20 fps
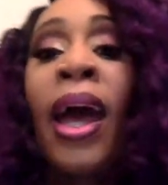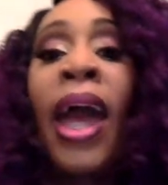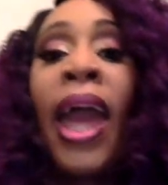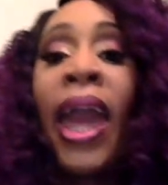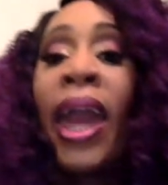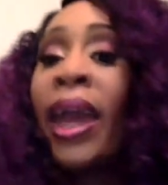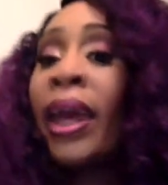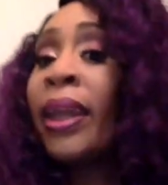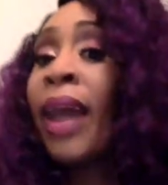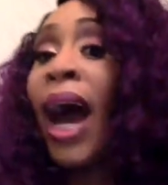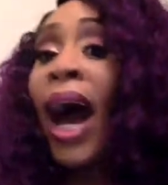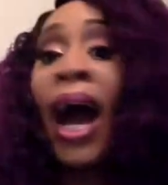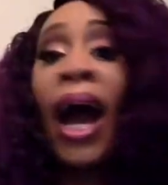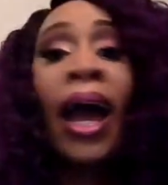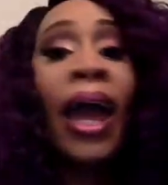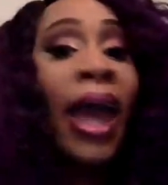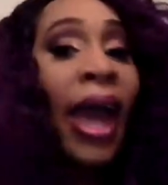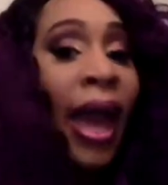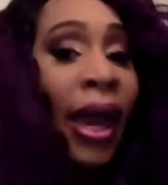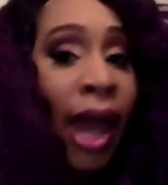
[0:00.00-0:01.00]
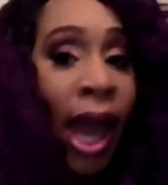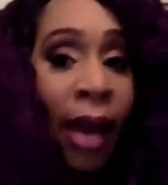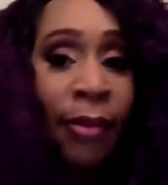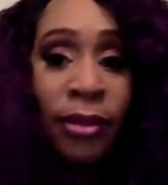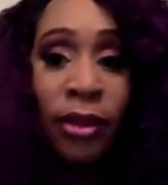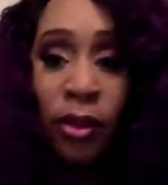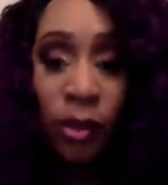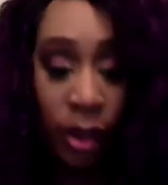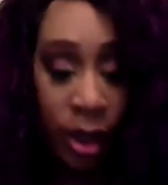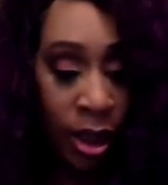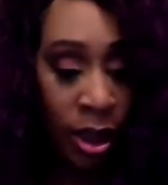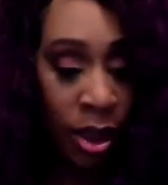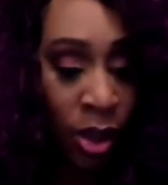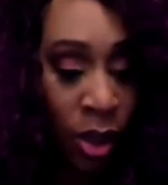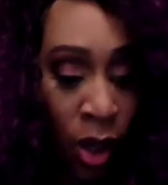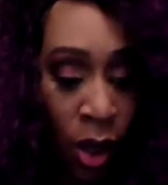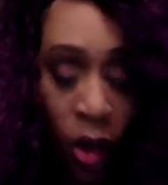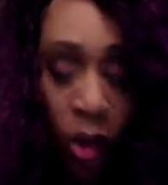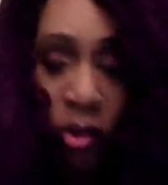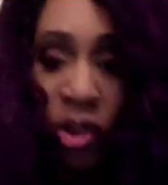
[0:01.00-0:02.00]
and I had absolutely
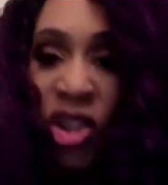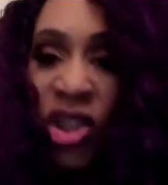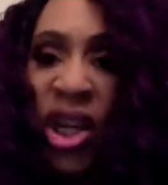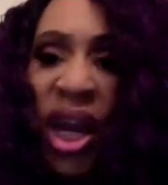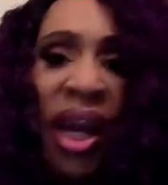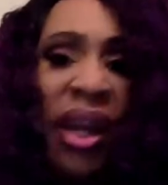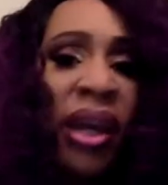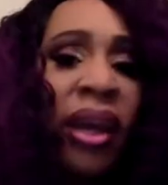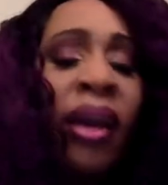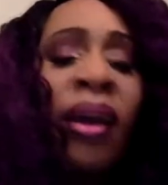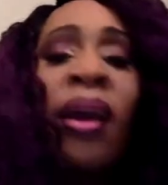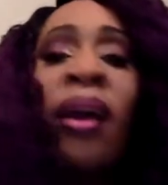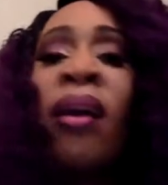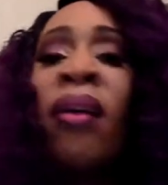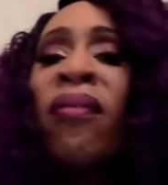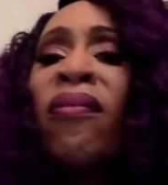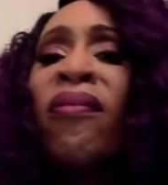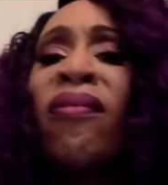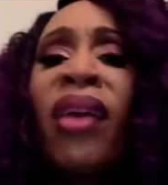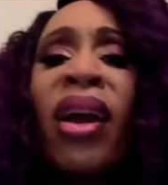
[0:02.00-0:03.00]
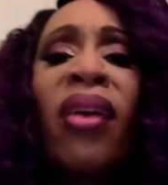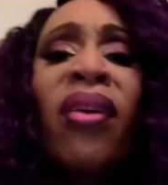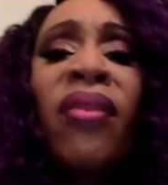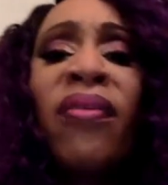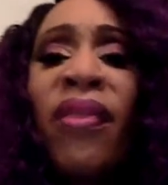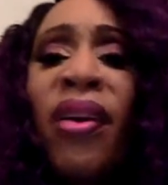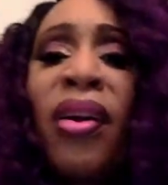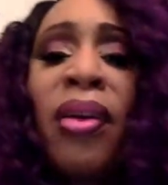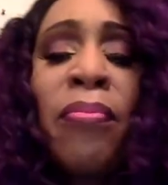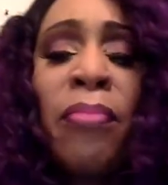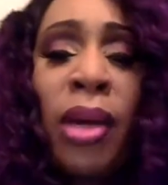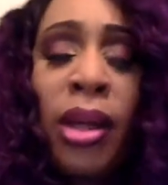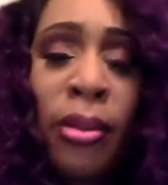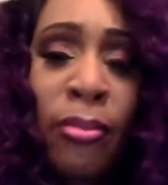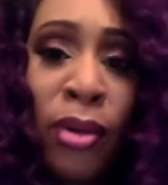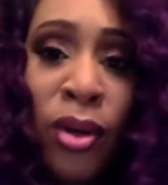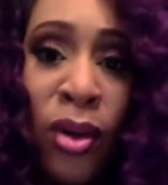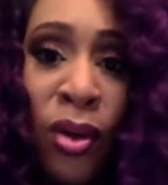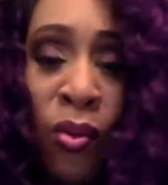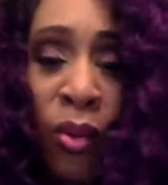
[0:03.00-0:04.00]
no shedding, very, very
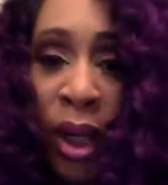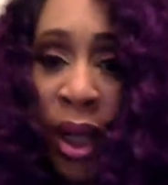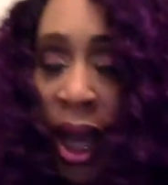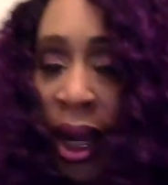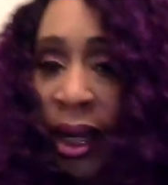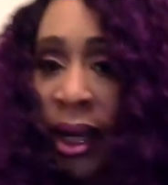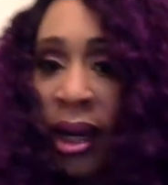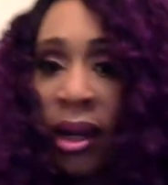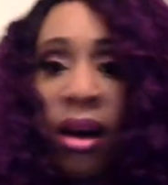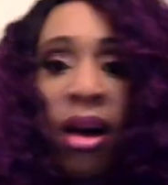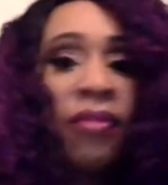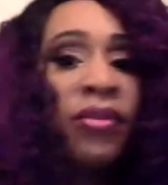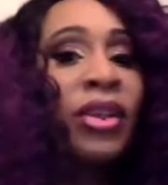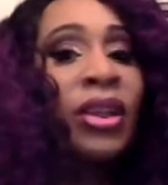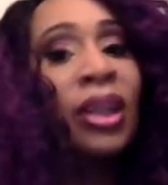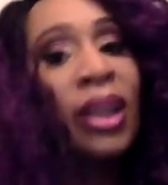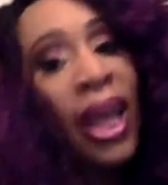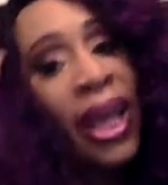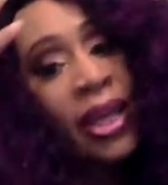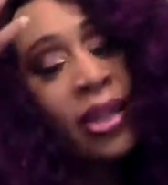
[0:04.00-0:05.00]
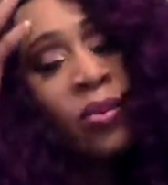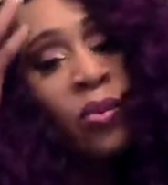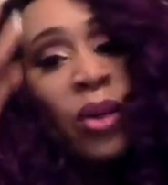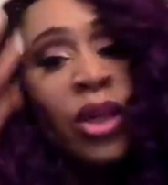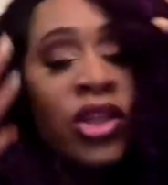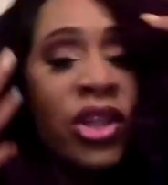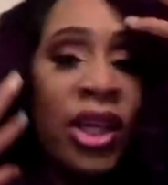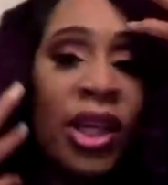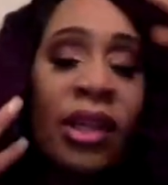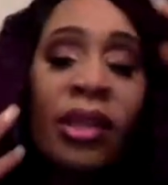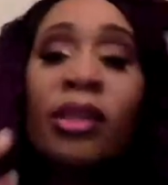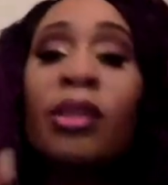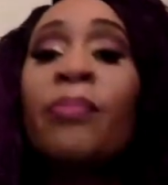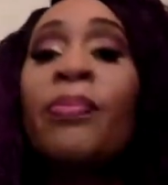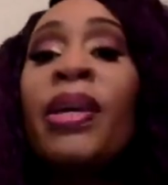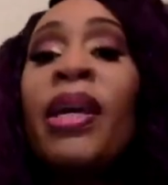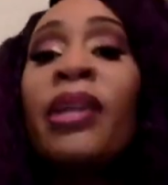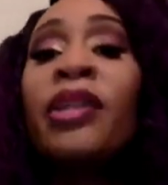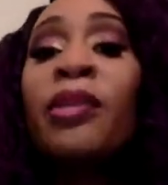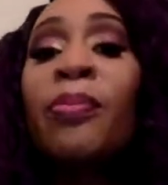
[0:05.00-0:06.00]
minimal when I cut off the lace, which is to
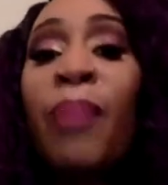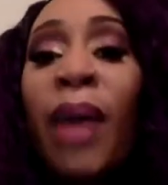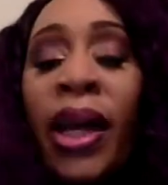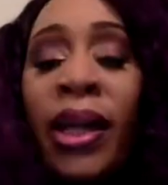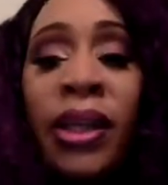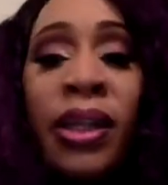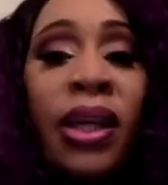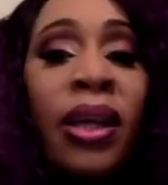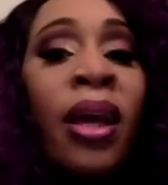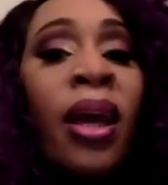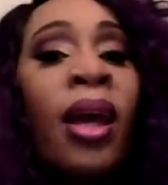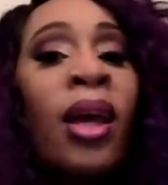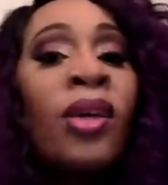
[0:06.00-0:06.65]
be expected.